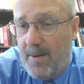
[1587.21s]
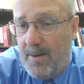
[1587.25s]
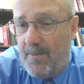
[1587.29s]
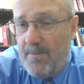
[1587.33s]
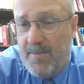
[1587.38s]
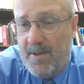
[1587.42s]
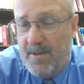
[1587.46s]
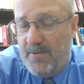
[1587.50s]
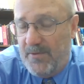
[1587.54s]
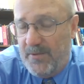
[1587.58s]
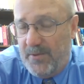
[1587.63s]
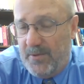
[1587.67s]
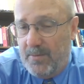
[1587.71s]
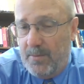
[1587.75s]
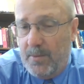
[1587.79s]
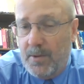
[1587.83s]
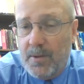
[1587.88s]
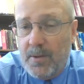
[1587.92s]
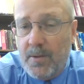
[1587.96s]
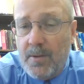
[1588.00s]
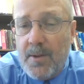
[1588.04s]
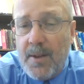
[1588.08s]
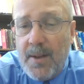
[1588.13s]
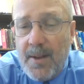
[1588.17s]
I'm
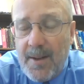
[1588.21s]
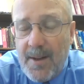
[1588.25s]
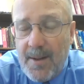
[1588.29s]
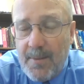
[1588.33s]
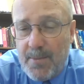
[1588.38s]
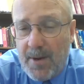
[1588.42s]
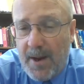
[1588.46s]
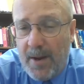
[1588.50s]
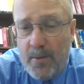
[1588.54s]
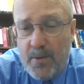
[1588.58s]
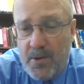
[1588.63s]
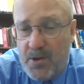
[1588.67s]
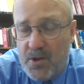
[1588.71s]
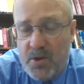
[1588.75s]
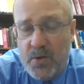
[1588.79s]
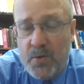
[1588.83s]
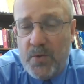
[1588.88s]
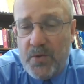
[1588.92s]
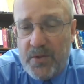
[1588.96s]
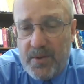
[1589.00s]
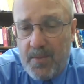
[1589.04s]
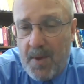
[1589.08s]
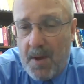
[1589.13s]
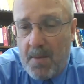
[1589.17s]
miserable, but I would
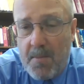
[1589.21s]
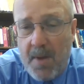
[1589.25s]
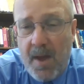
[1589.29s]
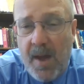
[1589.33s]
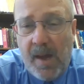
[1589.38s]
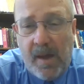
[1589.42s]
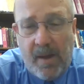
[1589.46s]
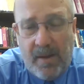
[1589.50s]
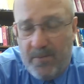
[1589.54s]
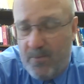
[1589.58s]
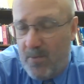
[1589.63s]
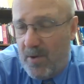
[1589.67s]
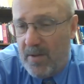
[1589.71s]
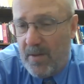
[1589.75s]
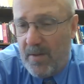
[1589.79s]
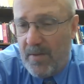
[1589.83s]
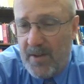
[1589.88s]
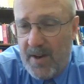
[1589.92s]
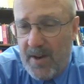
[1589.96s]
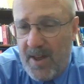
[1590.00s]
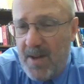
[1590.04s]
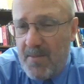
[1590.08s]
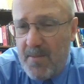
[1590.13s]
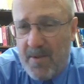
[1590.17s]
choose to be me rather
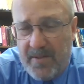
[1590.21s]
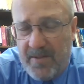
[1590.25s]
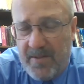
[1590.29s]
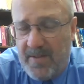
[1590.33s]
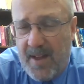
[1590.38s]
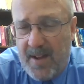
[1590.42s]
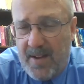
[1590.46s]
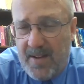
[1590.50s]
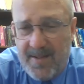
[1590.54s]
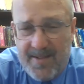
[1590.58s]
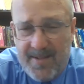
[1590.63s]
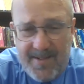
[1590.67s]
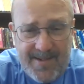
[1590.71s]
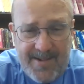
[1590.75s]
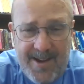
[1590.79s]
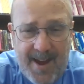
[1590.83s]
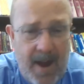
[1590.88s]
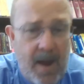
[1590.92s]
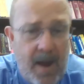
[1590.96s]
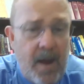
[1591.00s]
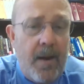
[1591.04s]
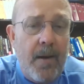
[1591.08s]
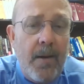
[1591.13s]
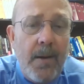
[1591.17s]
than him. Isn't that
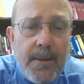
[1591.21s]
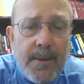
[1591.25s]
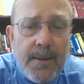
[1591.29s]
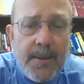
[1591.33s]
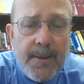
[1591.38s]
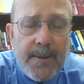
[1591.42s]
insane?